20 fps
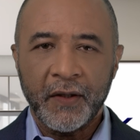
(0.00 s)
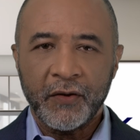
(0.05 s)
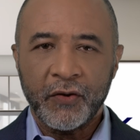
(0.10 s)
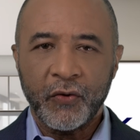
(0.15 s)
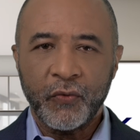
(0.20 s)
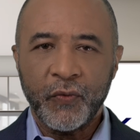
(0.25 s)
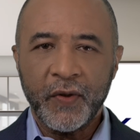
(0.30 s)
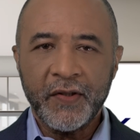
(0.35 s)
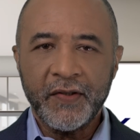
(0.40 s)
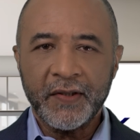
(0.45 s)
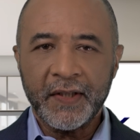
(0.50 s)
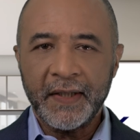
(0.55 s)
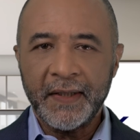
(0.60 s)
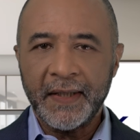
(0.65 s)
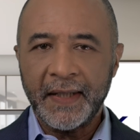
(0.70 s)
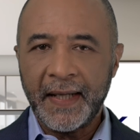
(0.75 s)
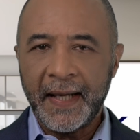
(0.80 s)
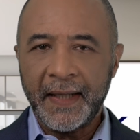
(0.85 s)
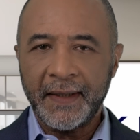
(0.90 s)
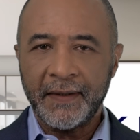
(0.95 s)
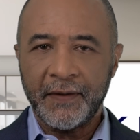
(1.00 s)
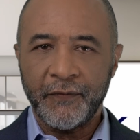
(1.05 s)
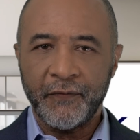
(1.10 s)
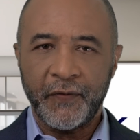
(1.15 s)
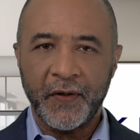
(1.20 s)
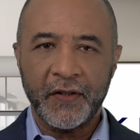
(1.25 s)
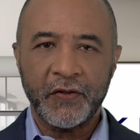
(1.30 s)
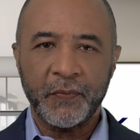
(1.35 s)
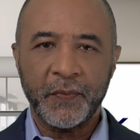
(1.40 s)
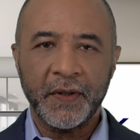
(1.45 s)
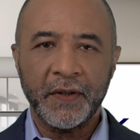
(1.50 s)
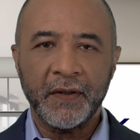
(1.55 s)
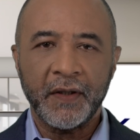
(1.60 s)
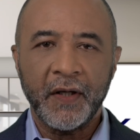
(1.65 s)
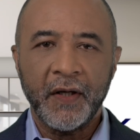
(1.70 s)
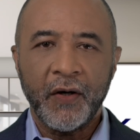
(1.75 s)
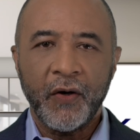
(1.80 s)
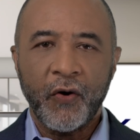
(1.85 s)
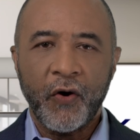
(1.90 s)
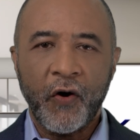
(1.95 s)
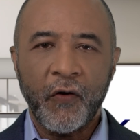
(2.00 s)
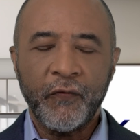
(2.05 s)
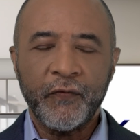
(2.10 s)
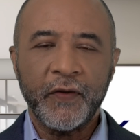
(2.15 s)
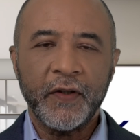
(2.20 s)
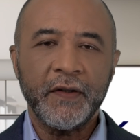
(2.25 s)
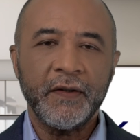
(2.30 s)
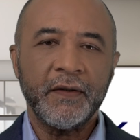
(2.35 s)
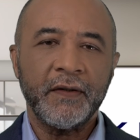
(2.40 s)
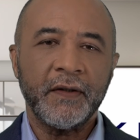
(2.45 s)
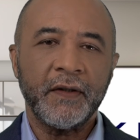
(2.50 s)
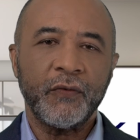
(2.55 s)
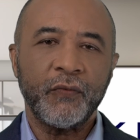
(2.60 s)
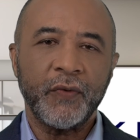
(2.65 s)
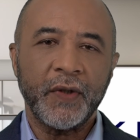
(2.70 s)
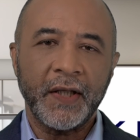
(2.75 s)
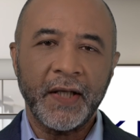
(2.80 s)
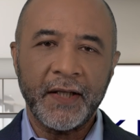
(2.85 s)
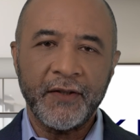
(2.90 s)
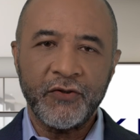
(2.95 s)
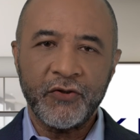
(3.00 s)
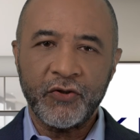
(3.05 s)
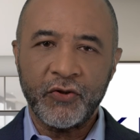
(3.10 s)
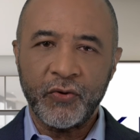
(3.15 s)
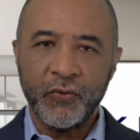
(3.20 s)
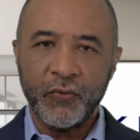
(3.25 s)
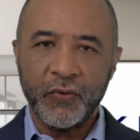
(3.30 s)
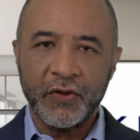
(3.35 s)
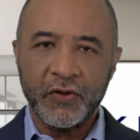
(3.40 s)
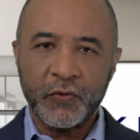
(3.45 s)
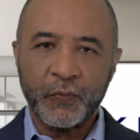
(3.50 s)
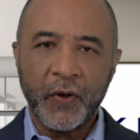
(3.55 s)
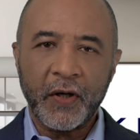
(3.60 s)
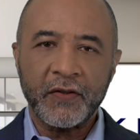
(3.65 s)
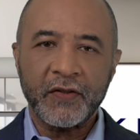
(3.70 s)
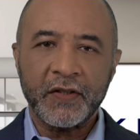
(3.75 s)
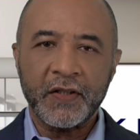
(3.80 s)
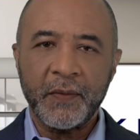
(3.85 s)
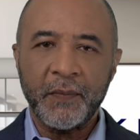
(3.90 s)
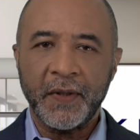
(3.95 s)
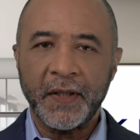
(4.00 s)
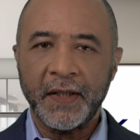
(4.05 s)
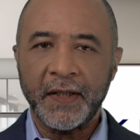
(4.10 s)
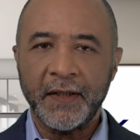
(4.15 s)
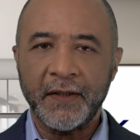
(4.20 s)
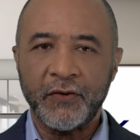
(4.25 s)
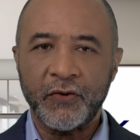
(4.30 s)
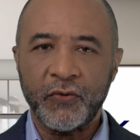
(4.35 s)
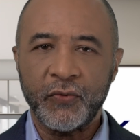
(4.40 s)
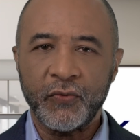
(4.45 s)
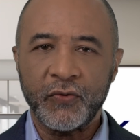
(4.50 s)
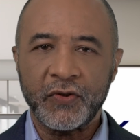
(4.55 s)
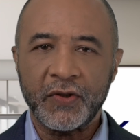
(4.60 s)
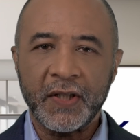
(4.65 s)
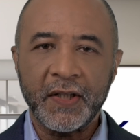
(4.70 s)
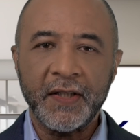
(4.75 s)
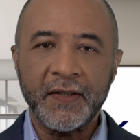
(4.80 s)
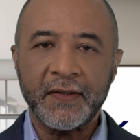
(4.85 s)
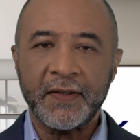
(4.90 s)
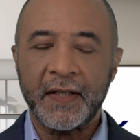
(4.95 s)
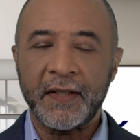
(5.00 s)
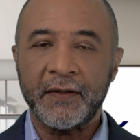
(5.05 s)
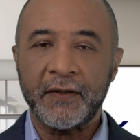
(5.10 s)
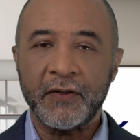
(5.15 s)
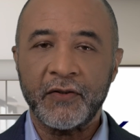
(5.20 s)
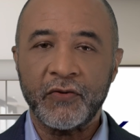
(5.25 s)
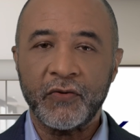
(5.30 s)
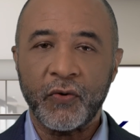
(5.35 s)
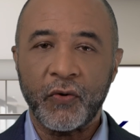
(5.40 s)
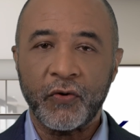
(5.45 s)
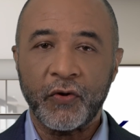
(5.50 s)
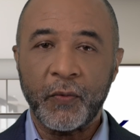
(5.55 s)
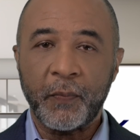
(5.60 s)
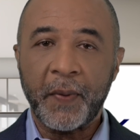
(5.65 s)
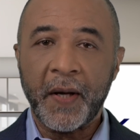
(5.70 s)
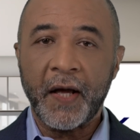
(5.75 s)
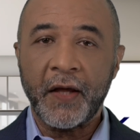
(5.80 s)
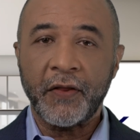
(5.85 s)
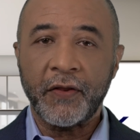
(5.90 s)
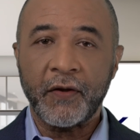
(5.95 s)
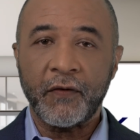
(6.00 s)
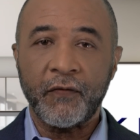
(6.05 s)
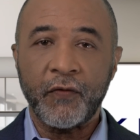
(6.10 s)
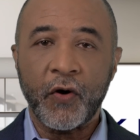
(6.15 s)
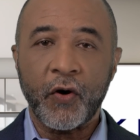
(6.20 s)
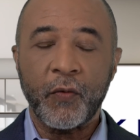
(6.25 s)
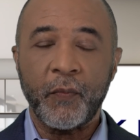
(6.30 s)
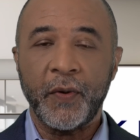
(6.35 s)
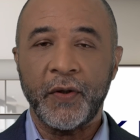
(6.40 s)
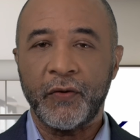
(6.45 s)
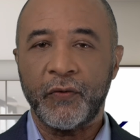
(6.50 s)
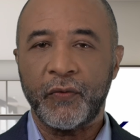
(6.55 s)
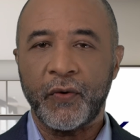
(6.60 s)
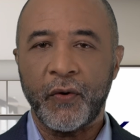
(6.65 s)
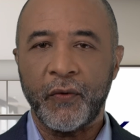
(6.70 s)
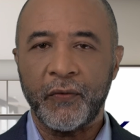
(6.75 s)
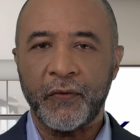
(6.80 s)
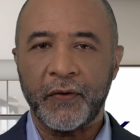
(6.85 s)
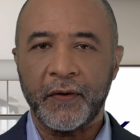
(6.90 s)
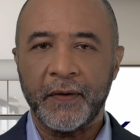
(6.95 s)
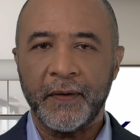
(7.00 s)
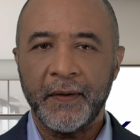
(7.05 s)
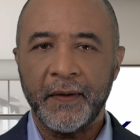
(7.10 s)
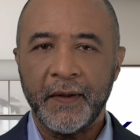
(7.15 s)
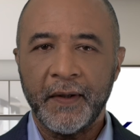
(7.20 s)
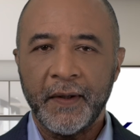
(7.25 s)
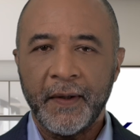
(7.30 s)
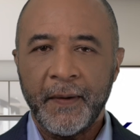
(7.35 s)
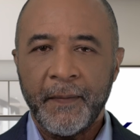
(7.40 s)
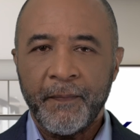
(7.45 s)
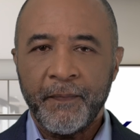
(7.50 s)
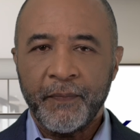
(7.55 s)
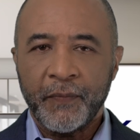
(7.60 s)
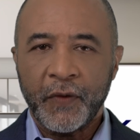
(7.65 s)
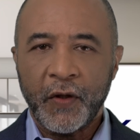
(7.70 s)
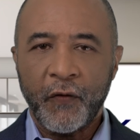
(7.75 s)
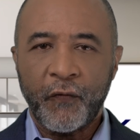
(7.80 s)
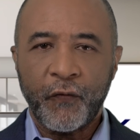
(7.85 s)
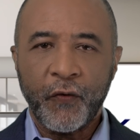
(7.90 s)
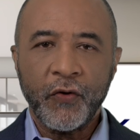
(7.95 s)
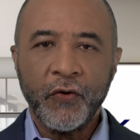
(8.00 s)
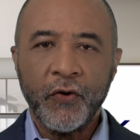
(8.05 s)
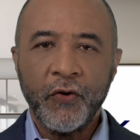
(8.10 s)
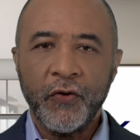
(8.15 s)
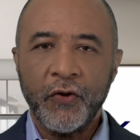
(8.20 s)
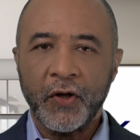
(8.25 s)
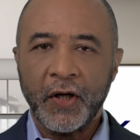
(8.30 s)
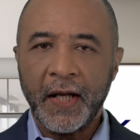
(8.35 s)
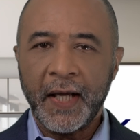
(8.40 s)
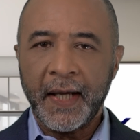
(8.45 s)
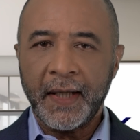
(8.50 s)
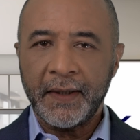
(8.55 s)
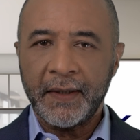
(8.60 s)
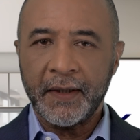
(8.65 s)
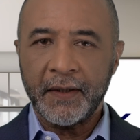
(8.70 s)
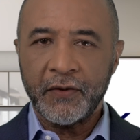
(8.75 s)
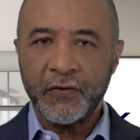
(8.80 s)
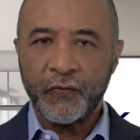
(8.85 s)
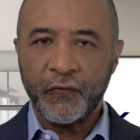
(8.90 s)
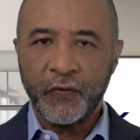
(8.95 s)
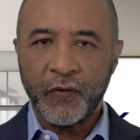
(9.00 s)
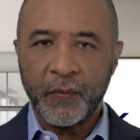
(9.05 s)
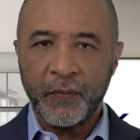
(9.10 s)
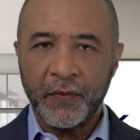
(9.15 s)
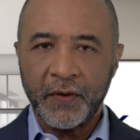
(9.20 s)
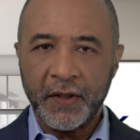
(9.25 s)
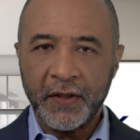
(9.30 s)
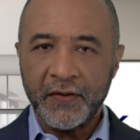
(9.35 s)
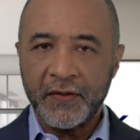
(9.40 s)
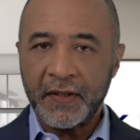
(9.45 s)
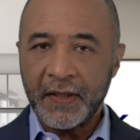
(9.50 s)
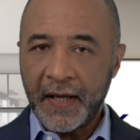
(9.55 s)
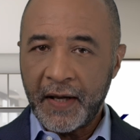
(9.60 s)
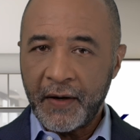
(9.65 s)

The risk in land investment often relates to its proximity to city centers or the path of urban growth. The further the land is from these